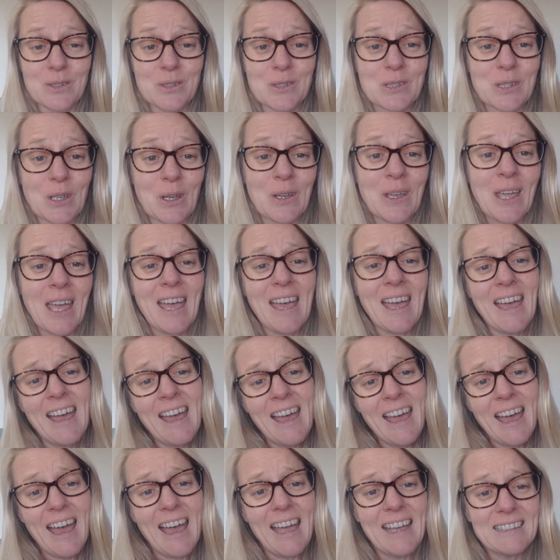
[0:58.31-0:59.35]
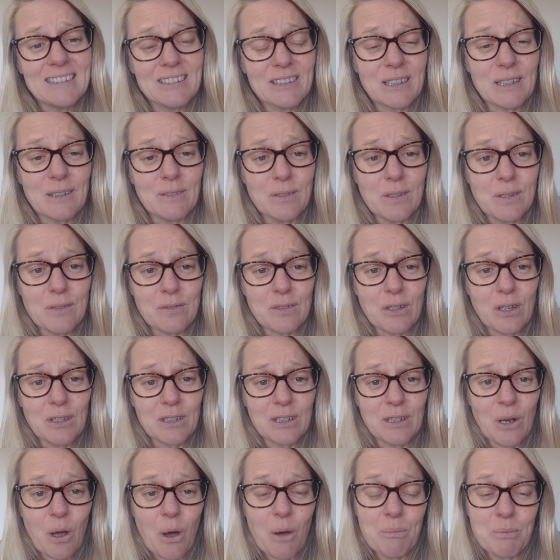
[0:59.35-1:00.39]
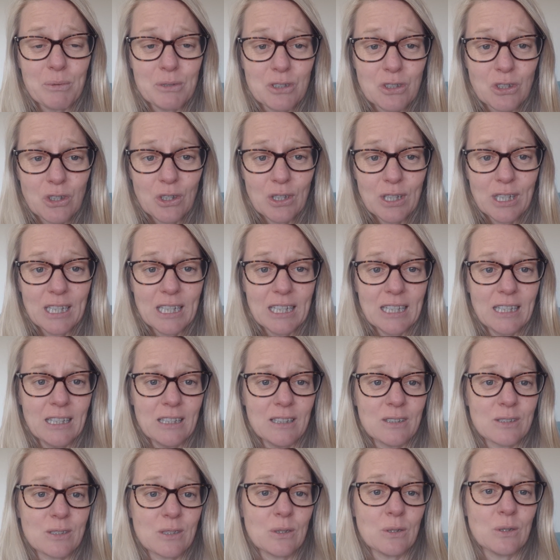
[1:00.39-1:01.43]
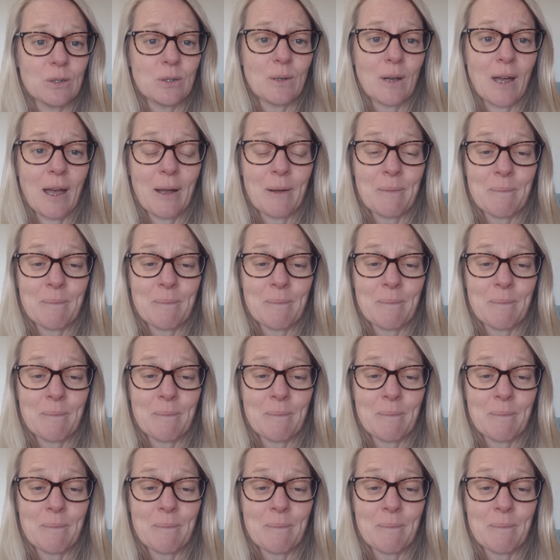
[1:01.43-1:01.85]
So, hey, look, if you've got an opportunity to